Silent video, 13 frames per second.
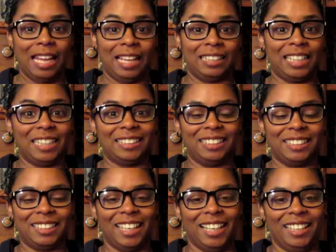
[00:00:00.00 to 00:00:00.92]
And that's
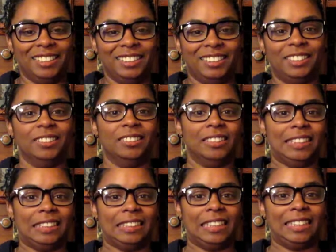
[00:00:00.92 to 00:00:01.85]
it, guys. So
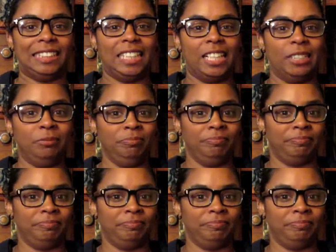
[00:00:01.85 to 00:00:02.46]
until next time,